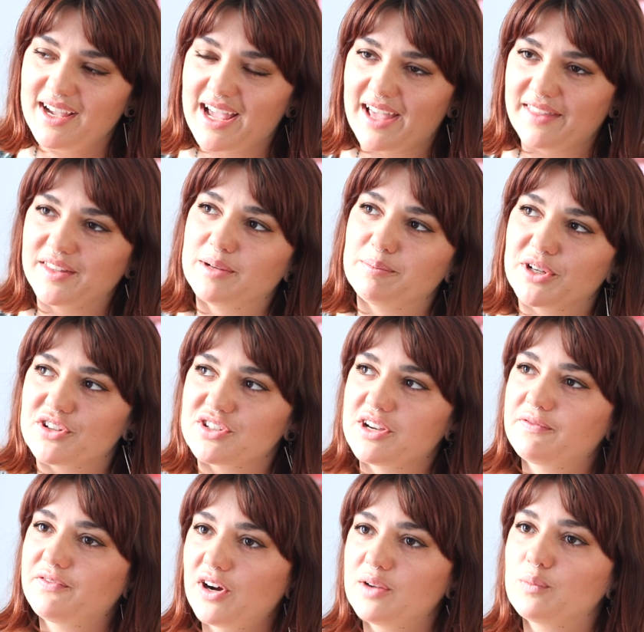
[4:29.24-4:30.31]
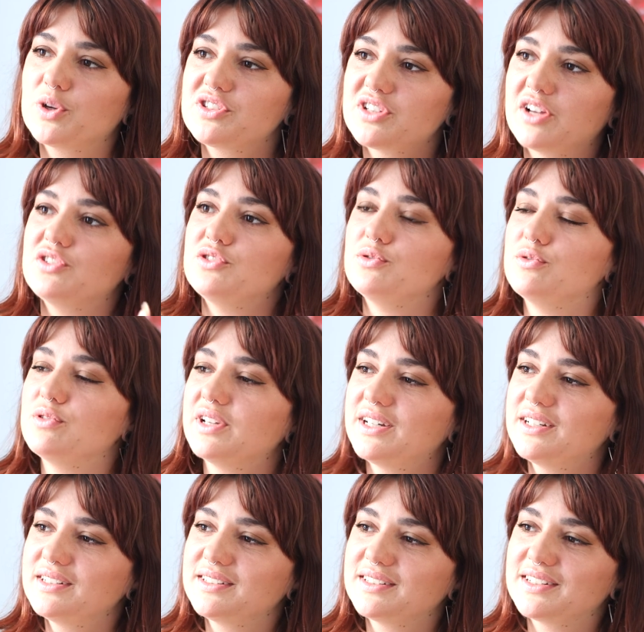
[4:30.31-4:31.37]
and then because I find once I do
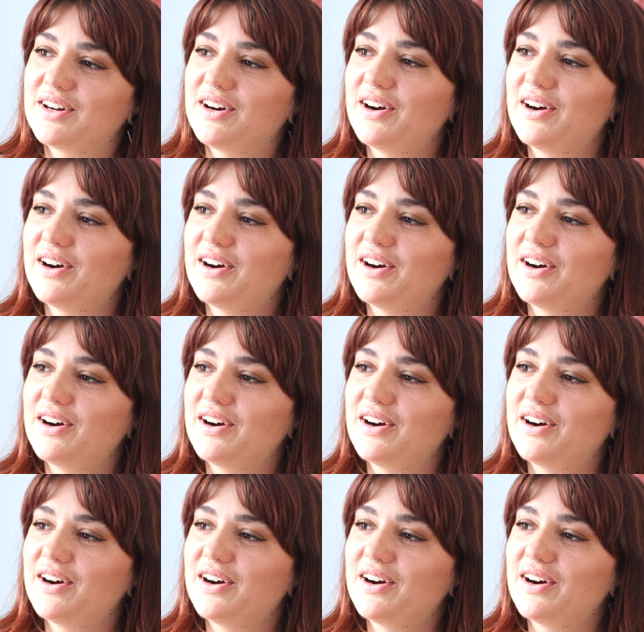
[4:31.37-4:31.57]
that,